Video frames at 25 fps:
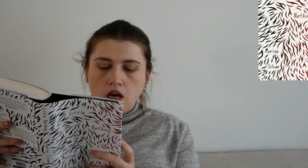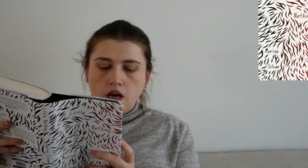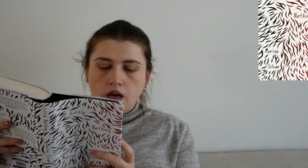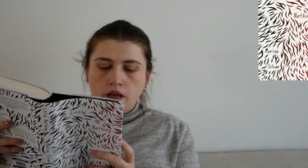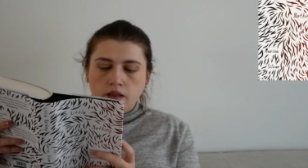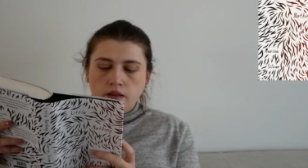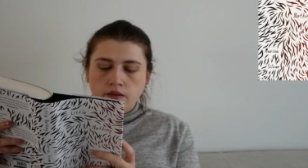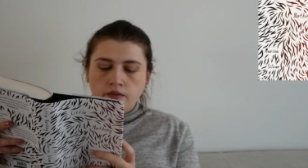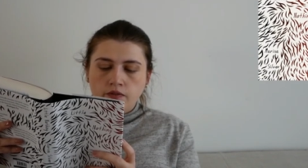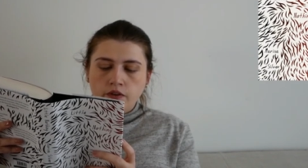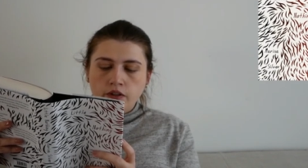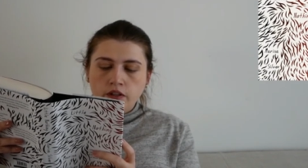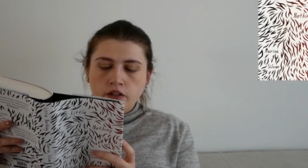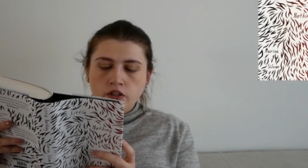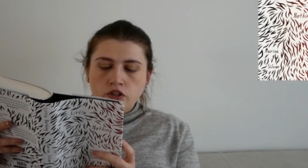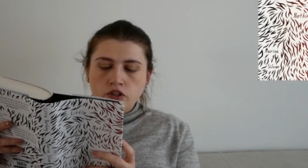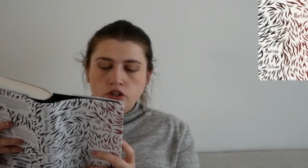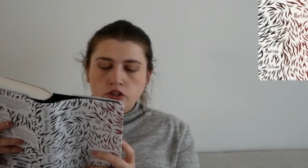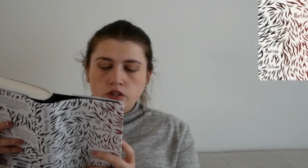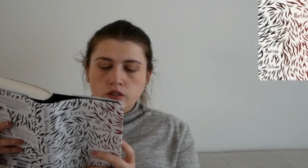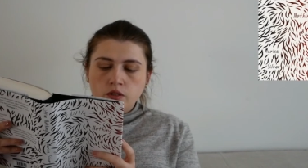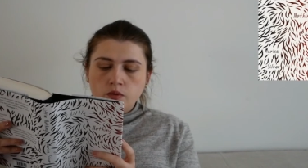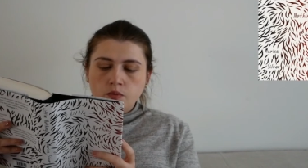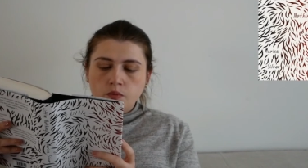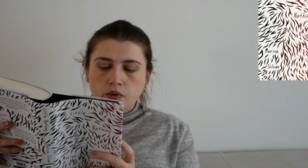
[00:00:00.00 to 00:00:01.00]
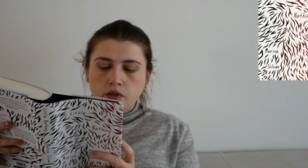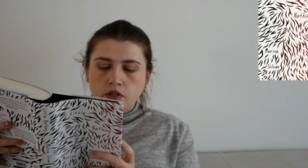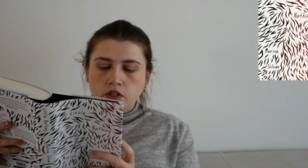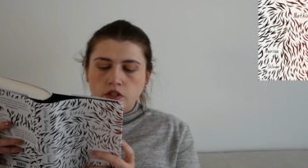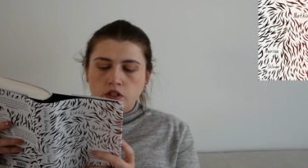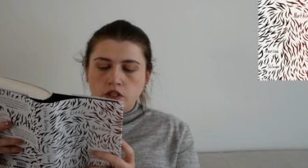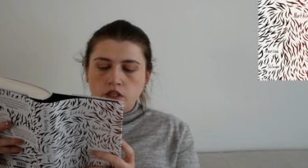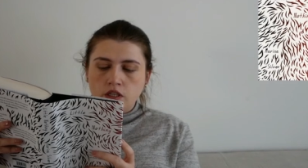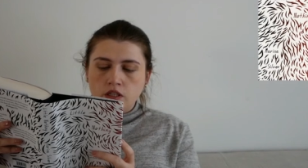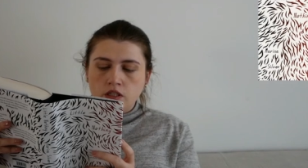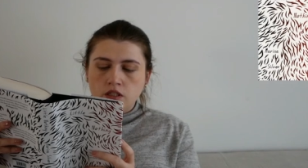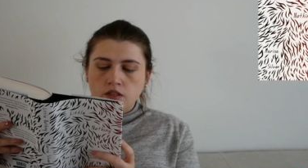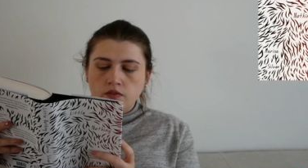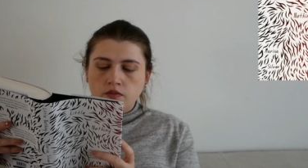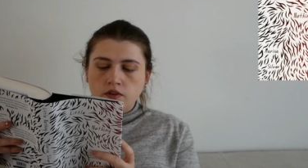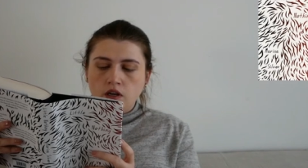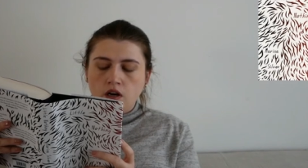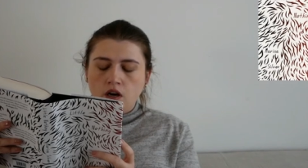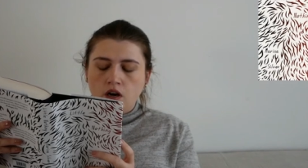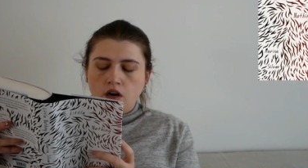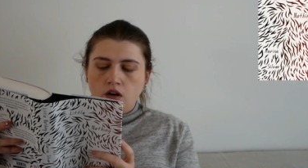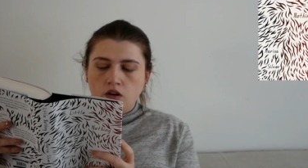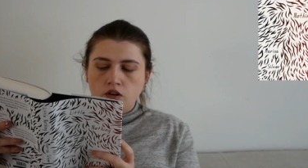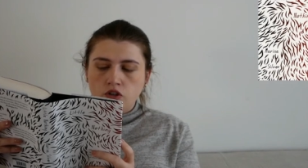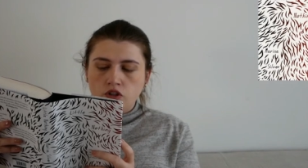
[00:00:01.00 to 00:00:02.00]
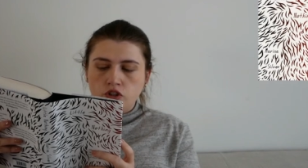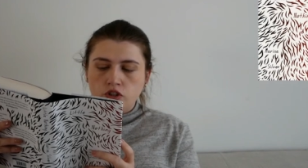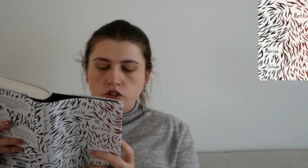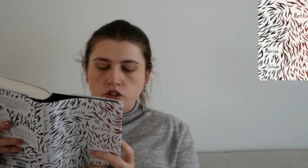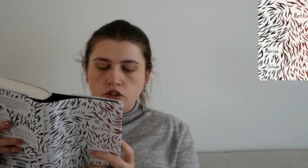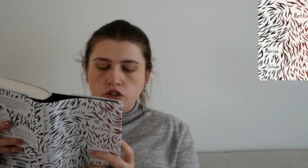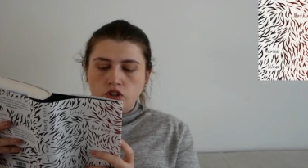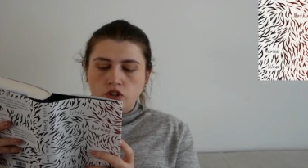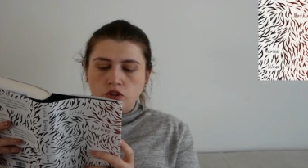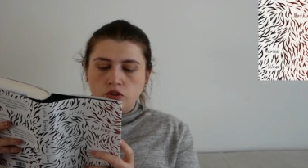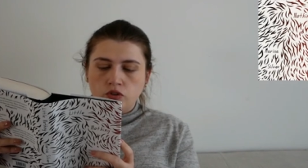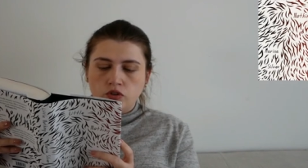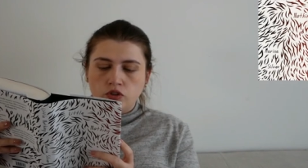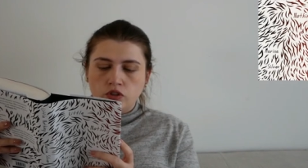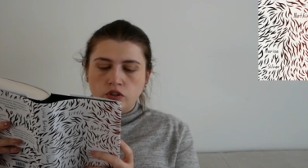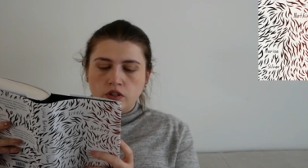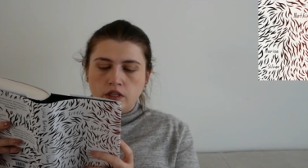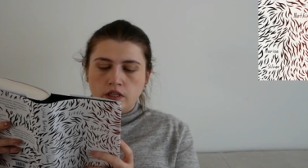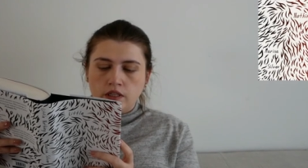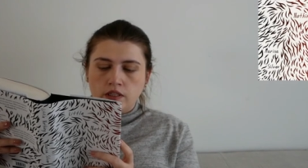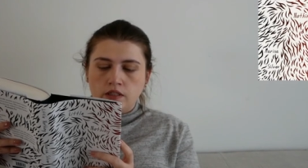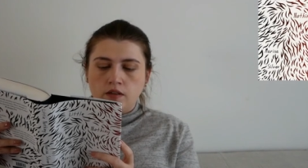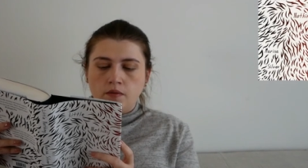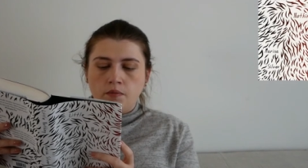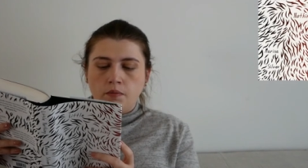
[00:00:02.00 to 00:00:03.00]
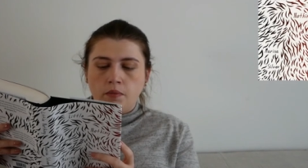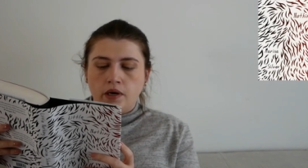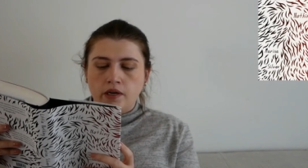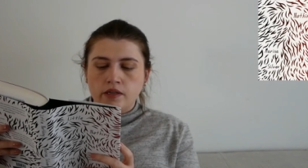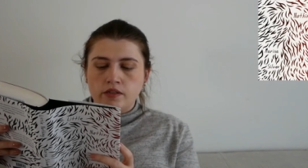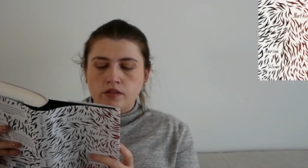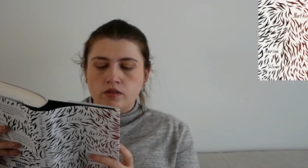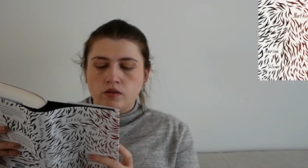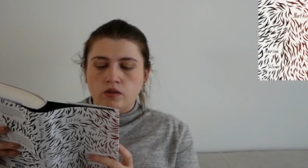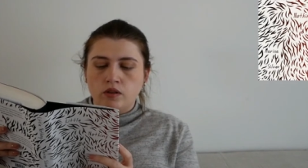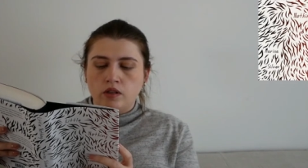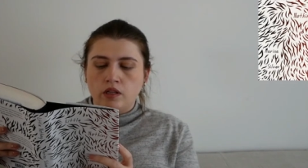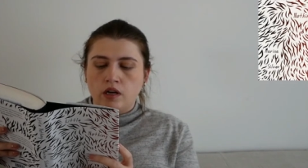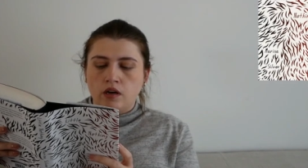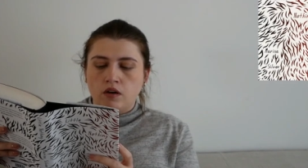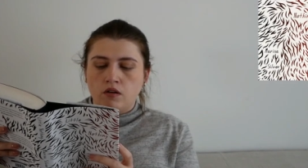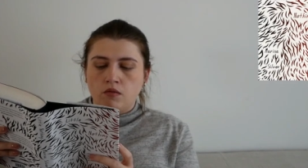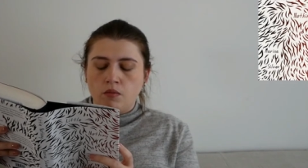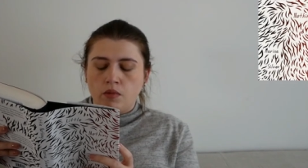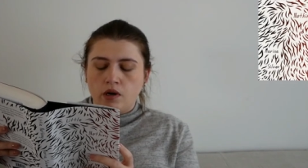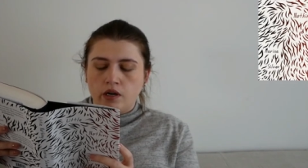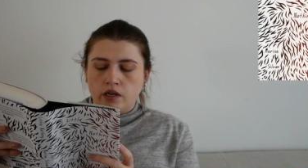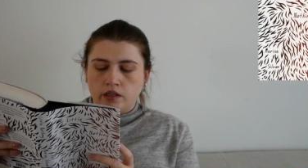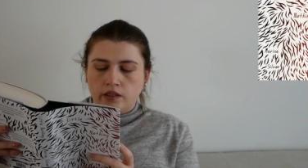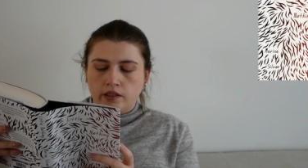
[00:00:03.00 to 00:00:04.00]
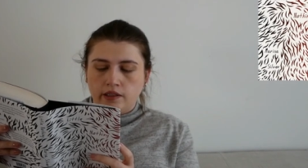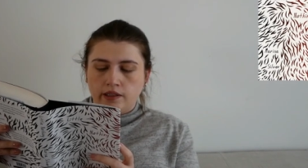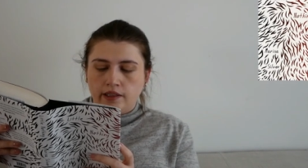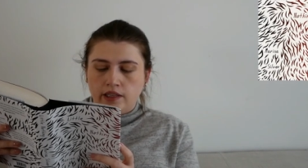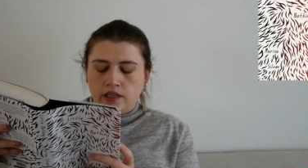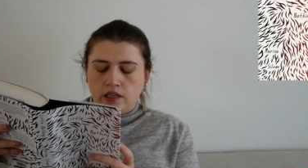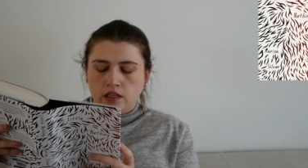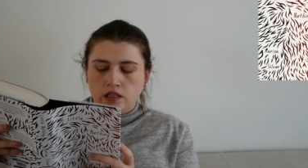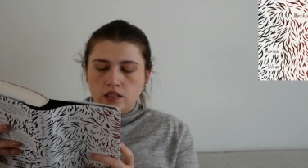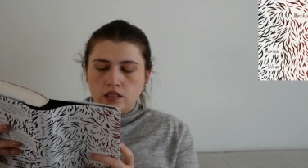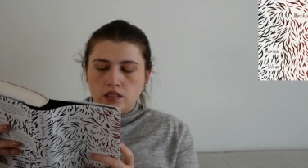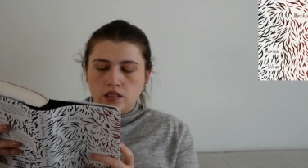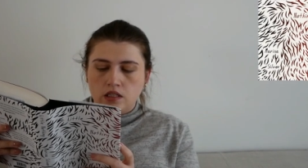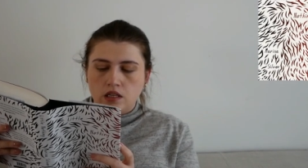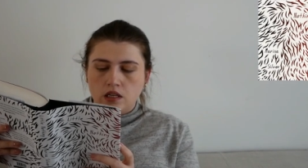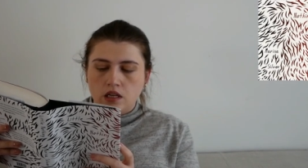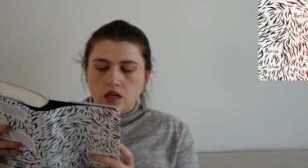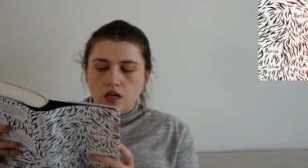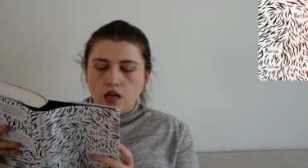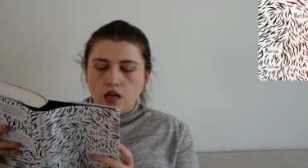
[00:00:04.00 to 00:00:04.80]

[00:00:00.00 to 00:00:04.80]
and the villagers protectively hush their children as they pass on narrow market lanes.